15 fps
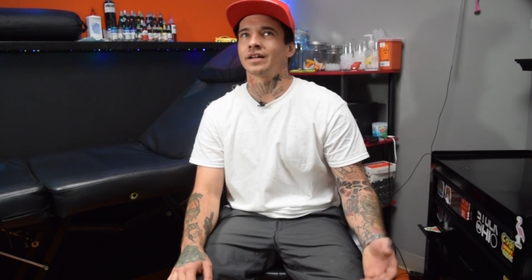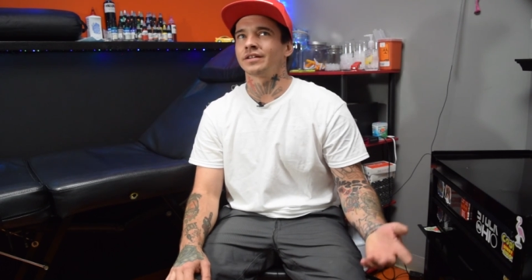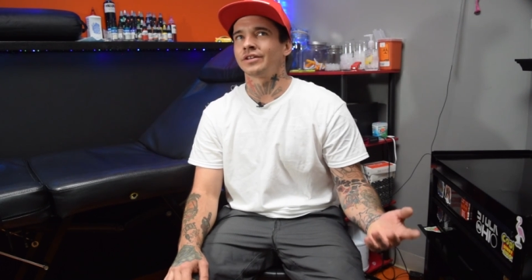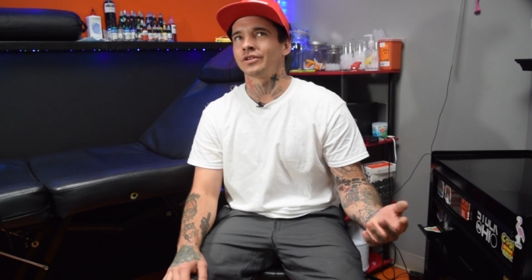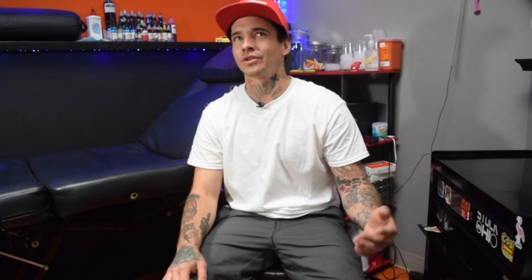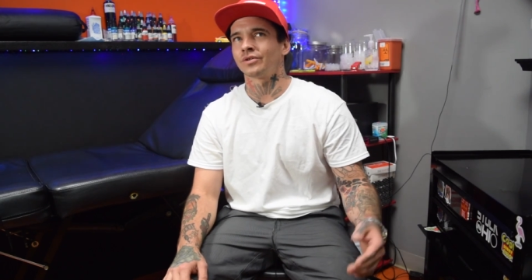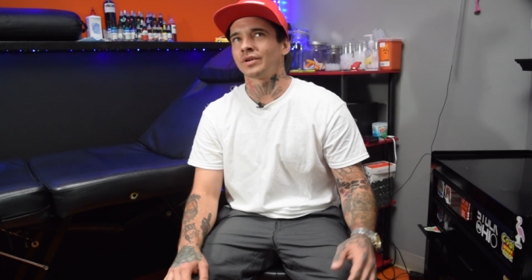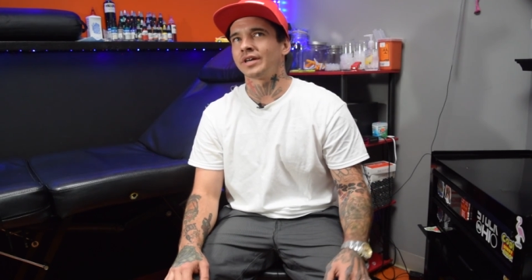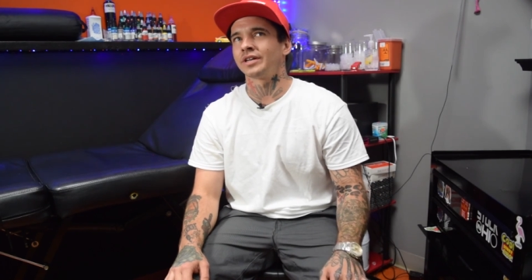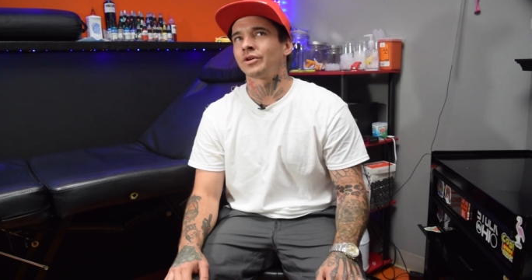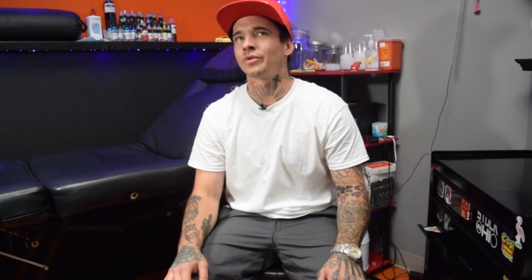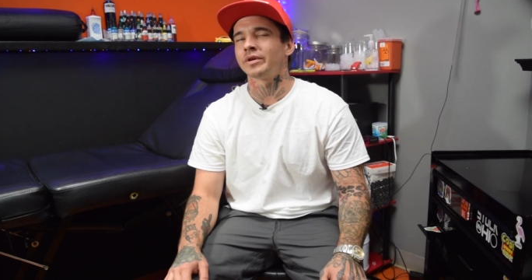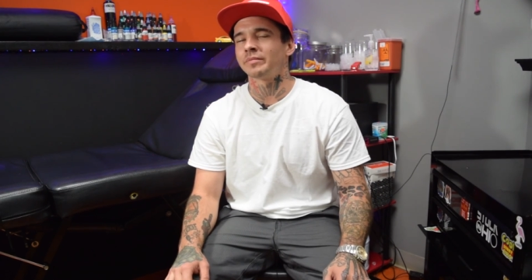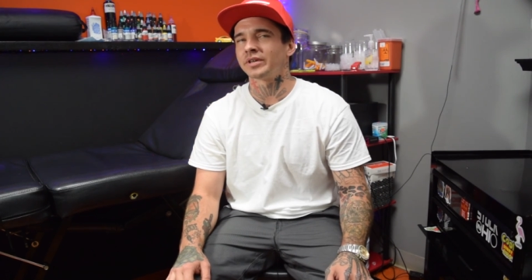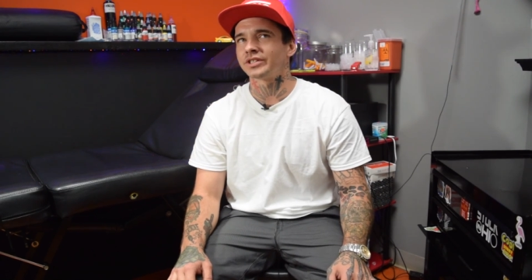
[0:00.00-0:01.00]
You know, I had to
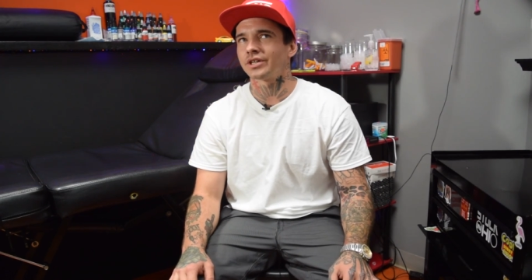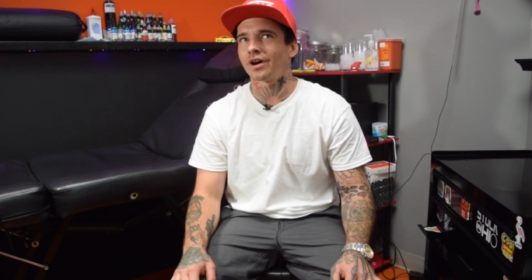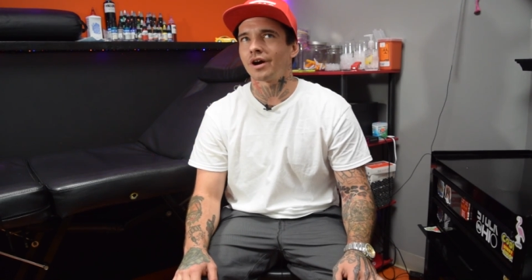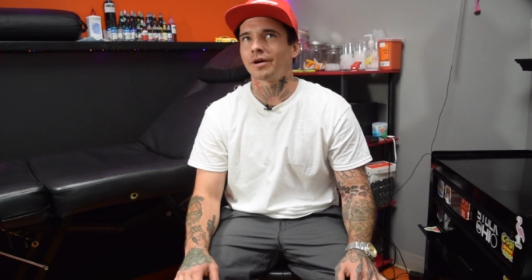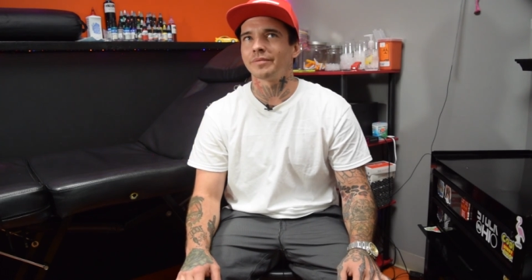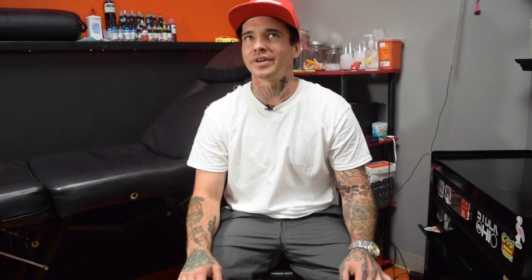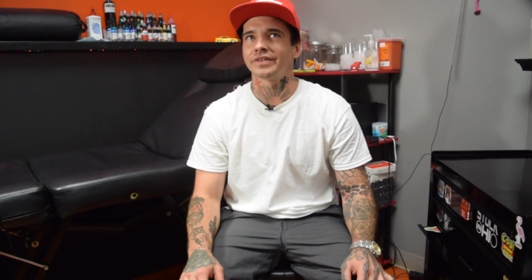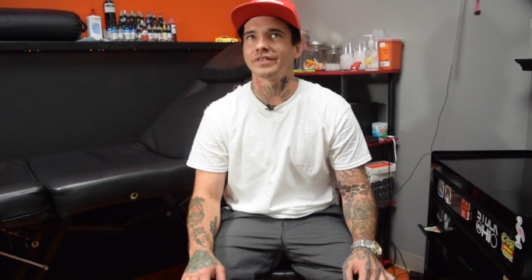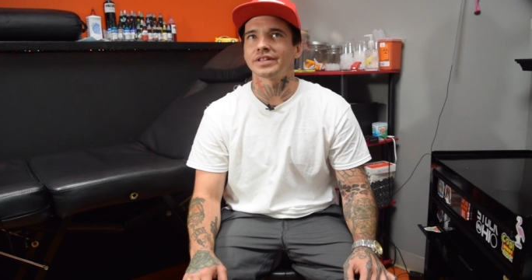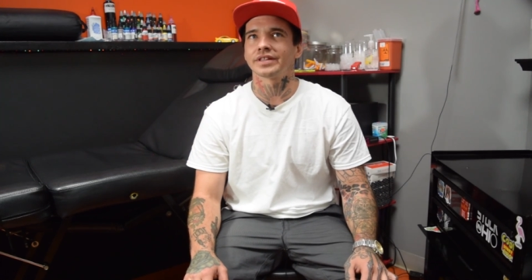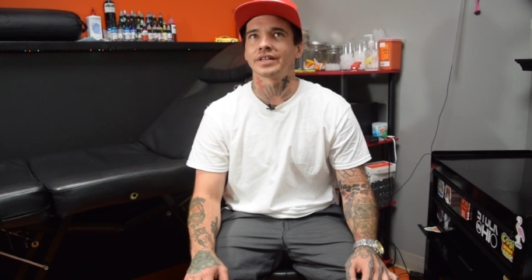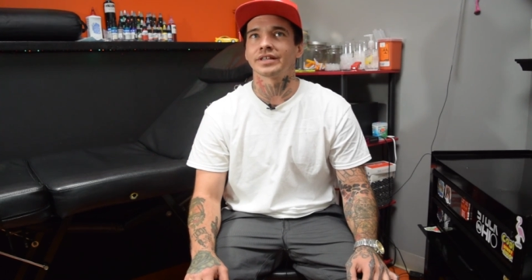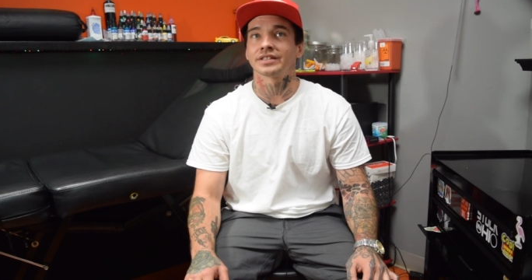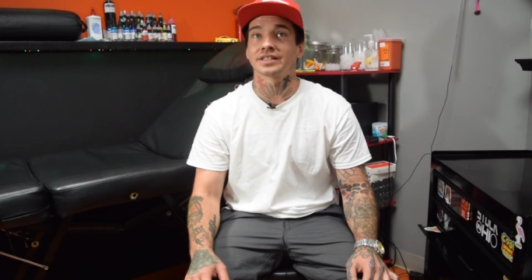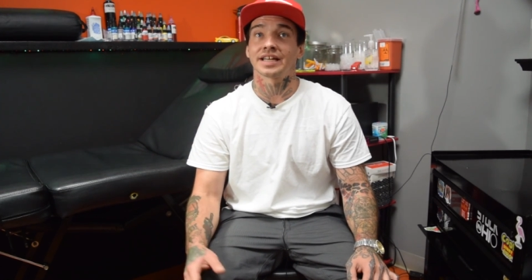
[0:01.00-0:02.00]
quit my job and
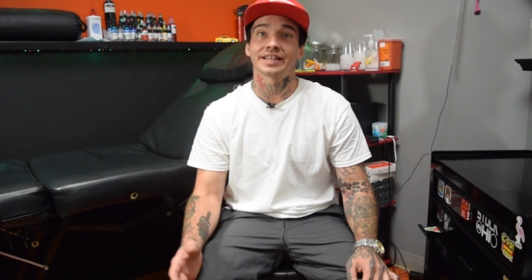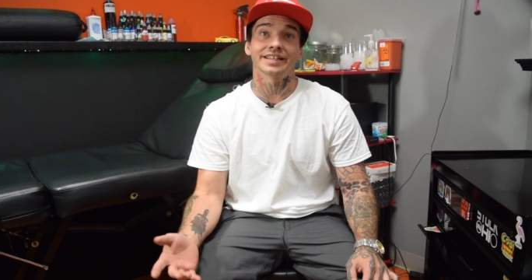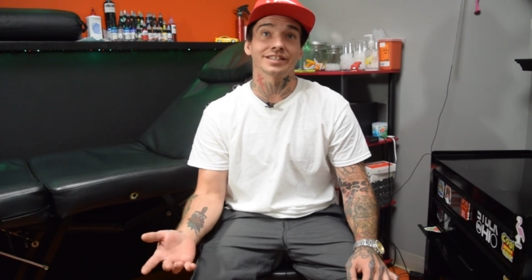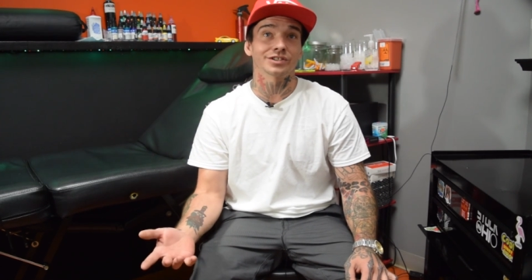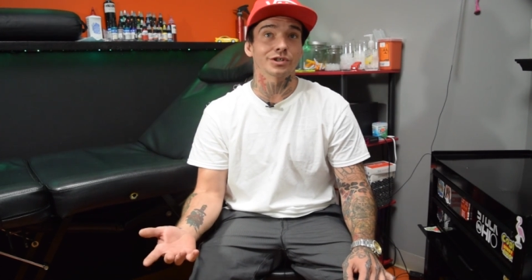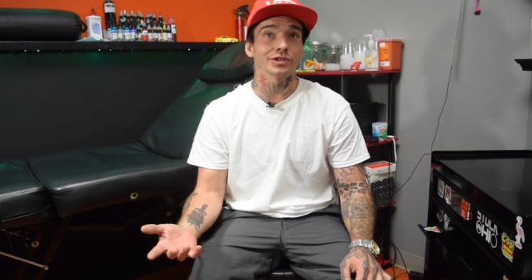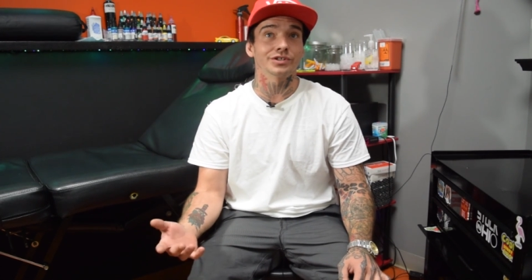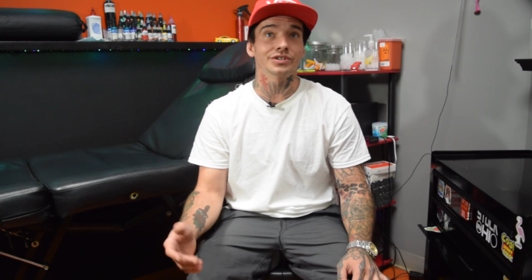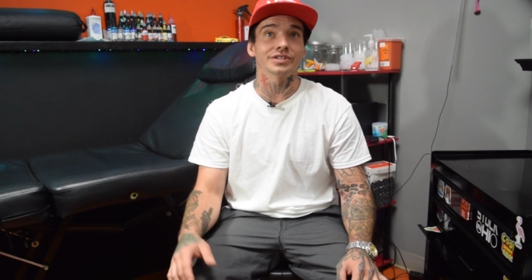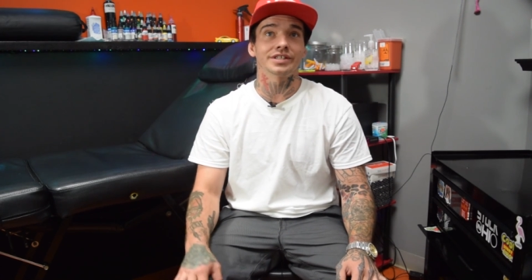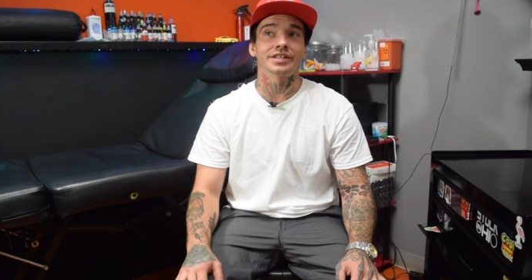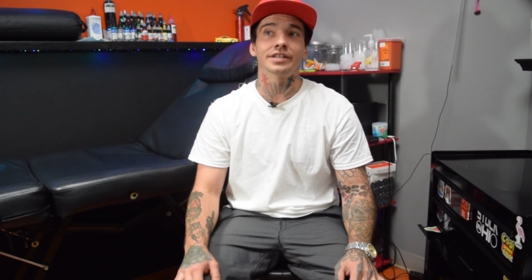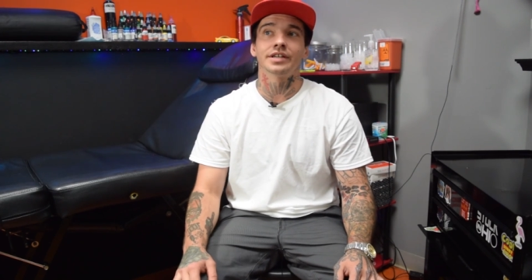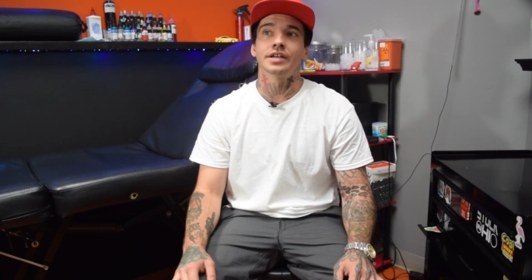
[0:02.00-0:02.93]
everything because I had to get surgery.